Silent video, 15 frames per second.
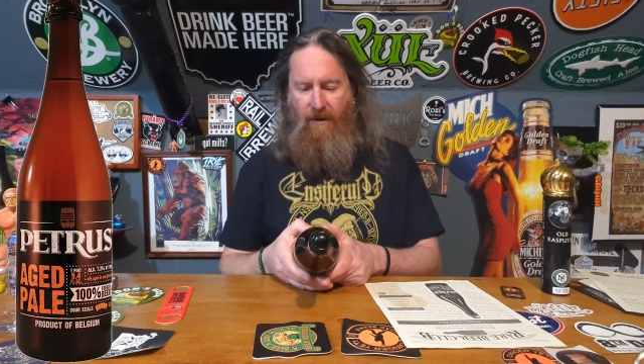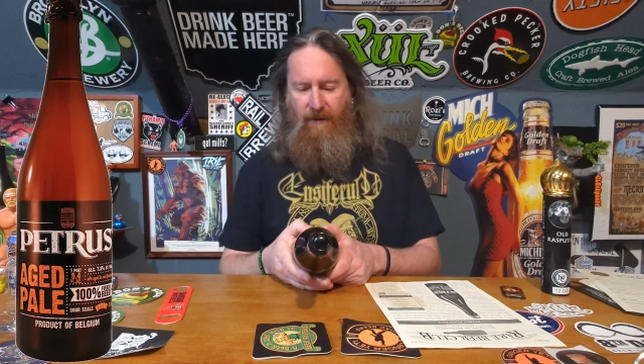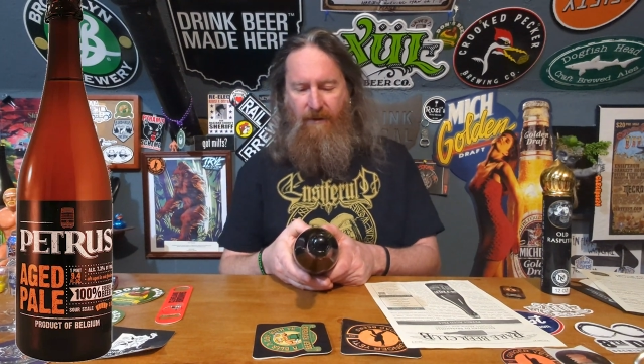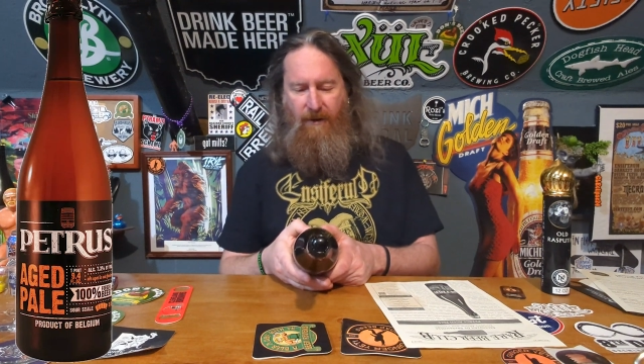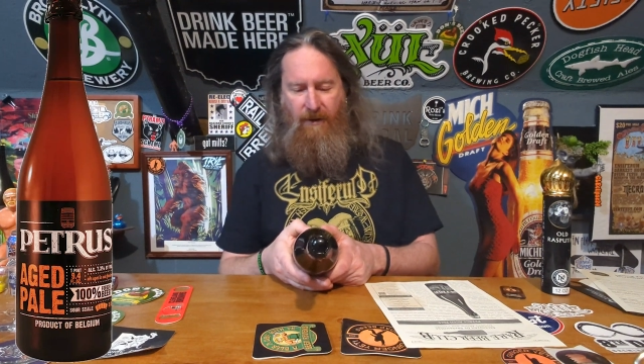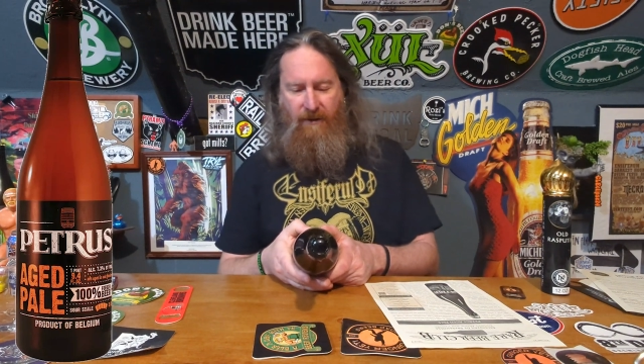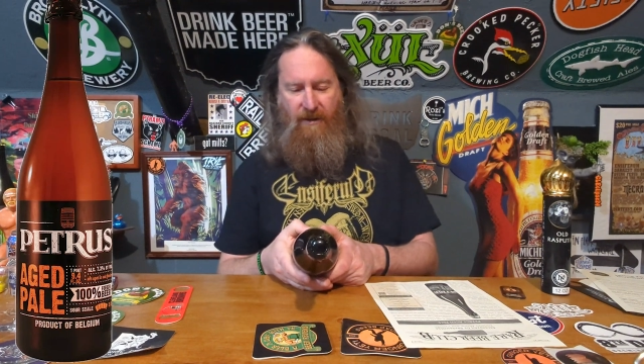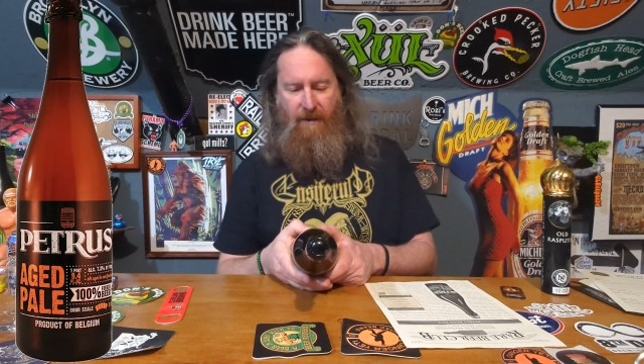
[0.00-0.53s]

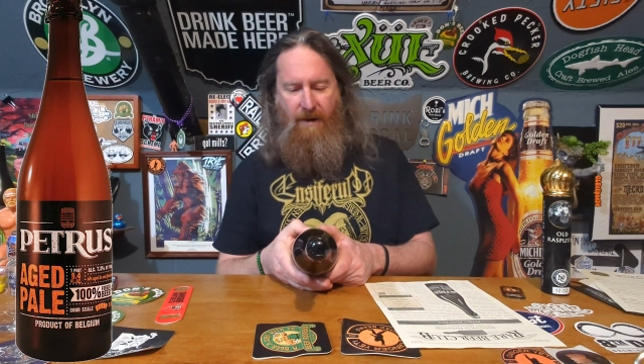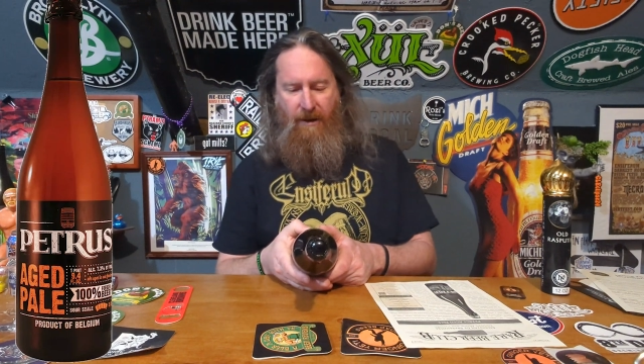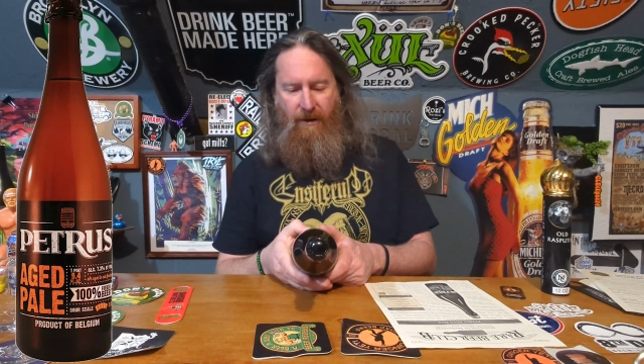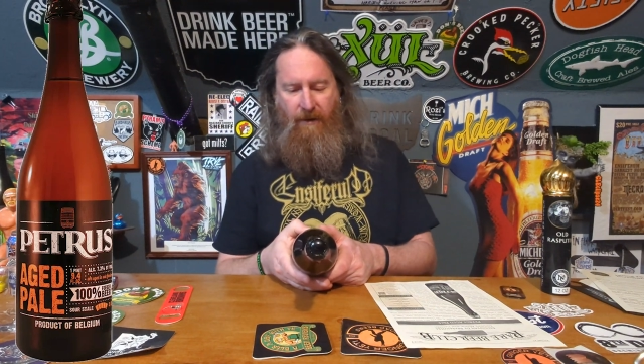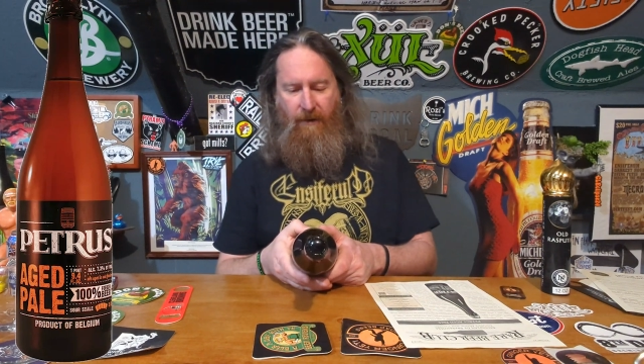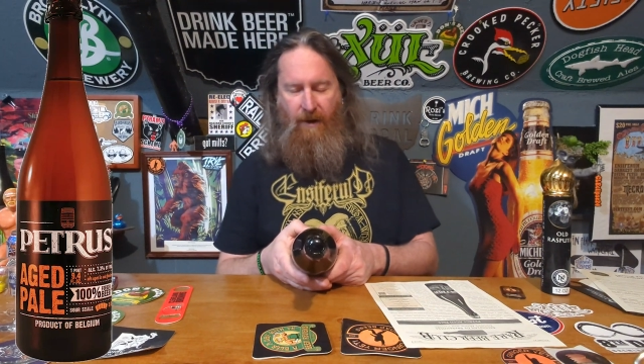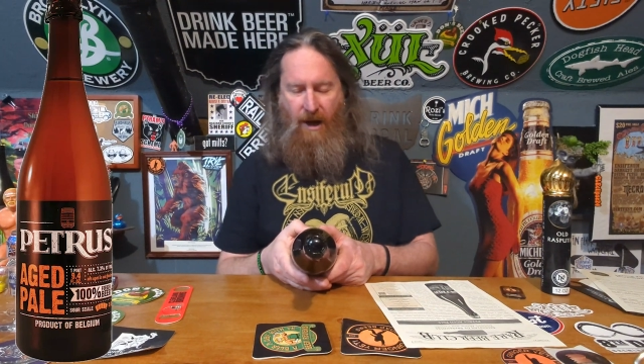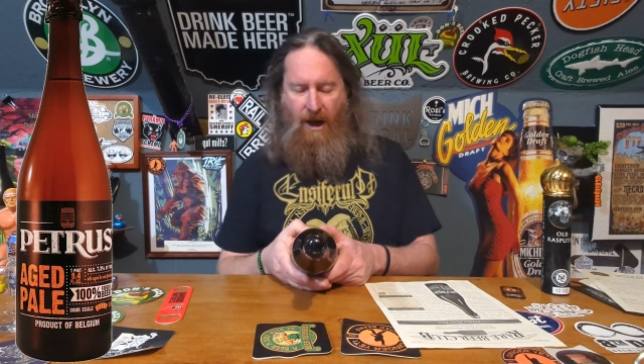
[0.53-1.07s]
moved on to some
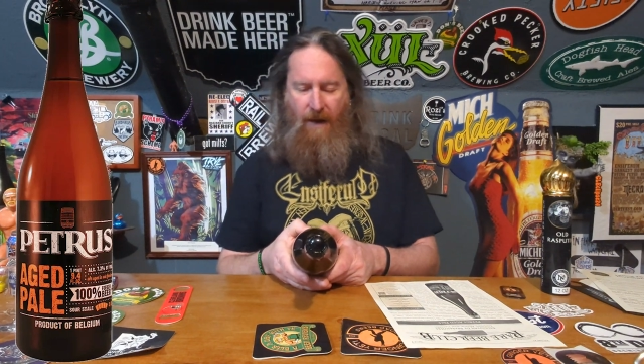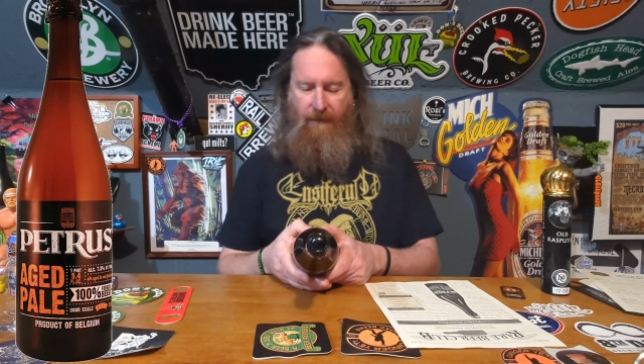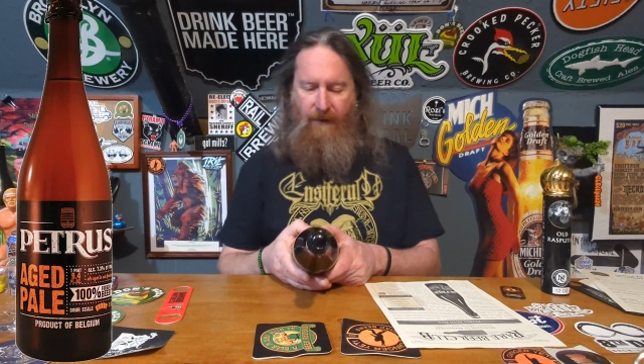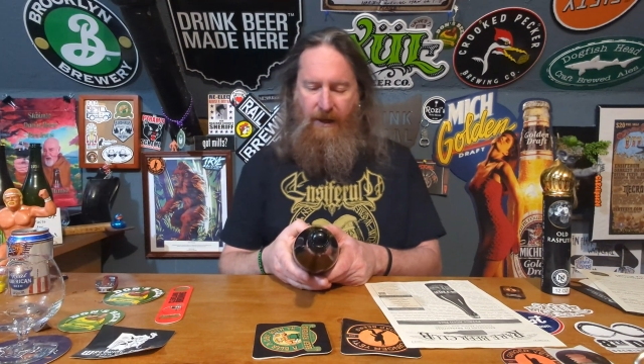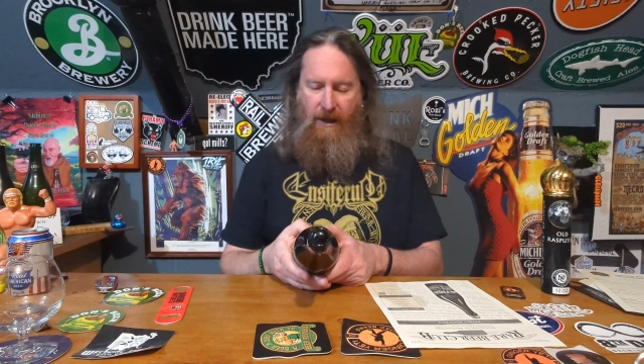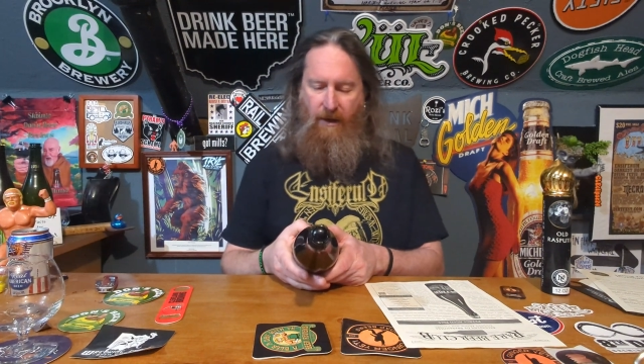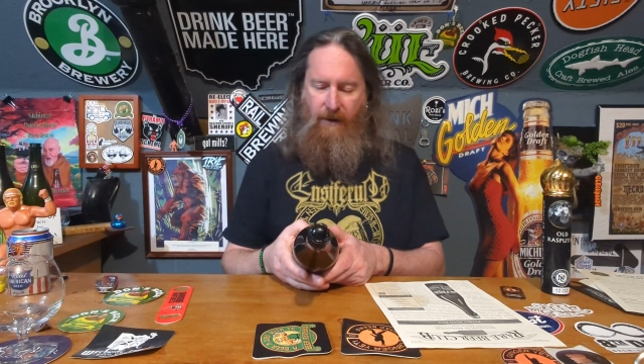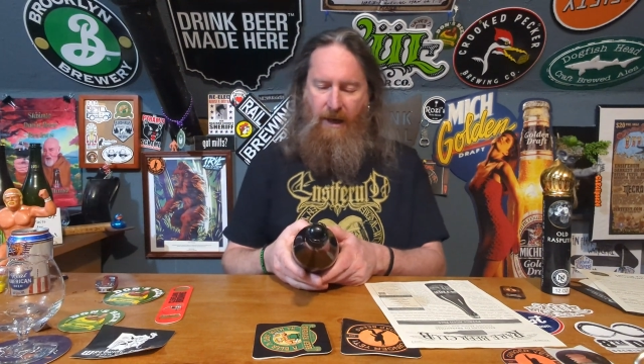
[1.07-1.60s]
other
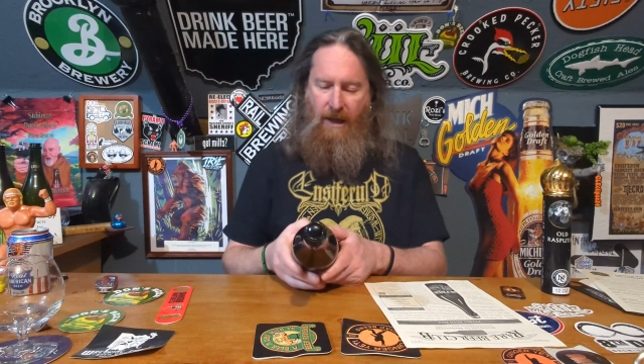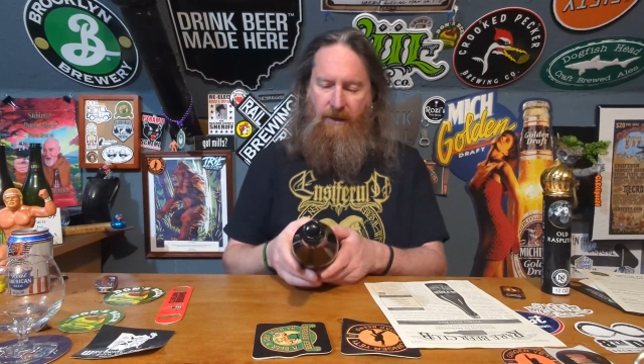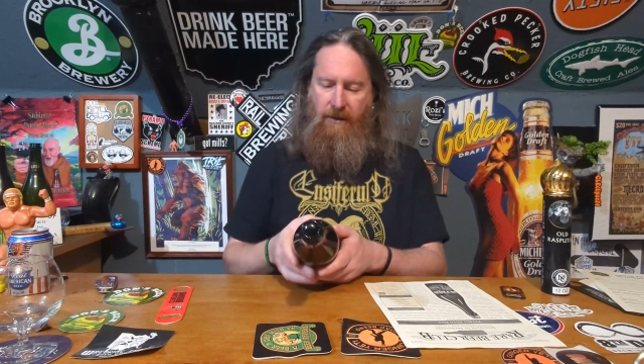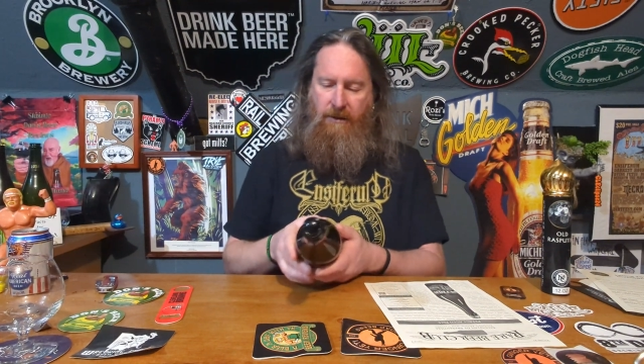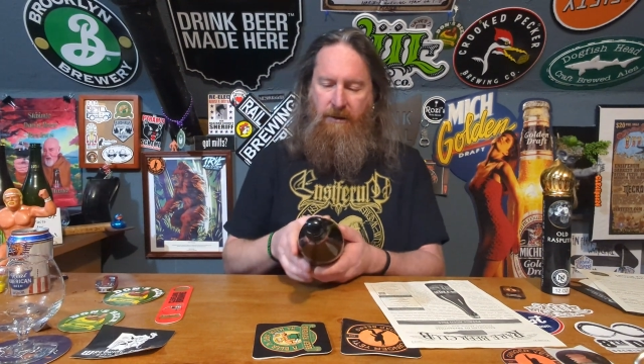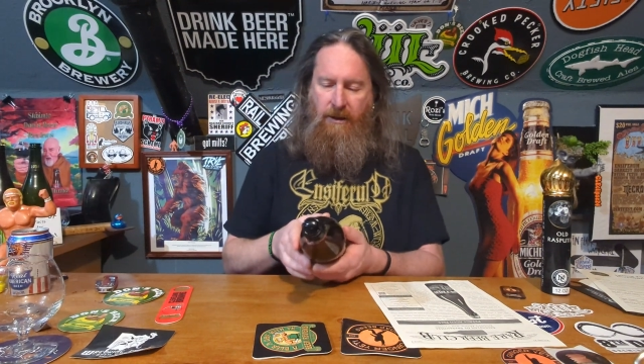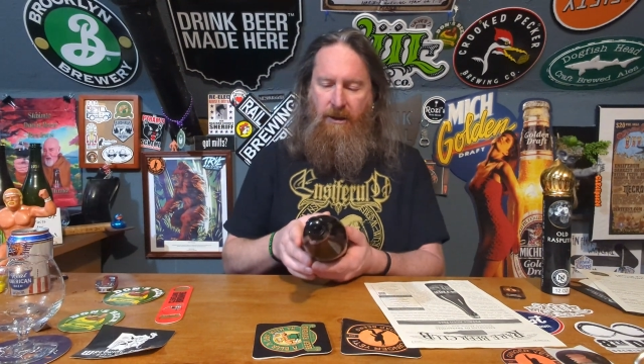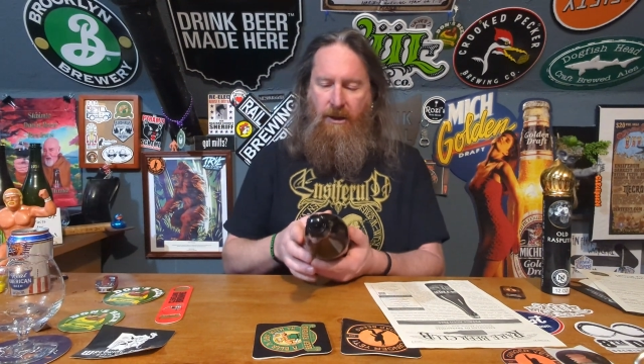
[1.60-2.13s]
video
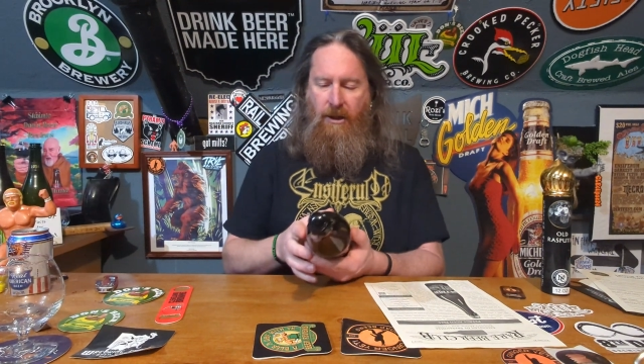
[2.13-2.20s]
yet.